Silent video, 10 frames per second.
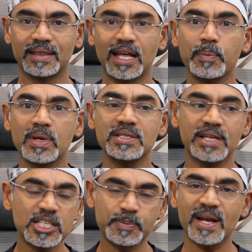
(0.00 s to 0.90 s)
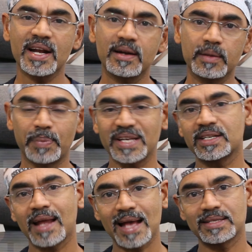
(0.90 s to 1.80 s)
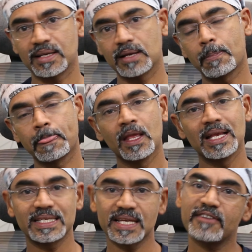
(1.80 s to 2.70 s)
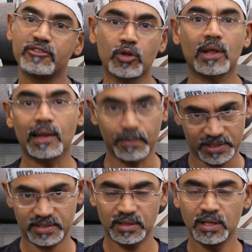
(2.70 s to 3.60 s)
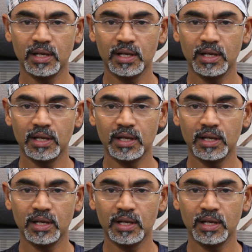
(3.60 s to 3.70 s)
That means each patient has a safe donor limit.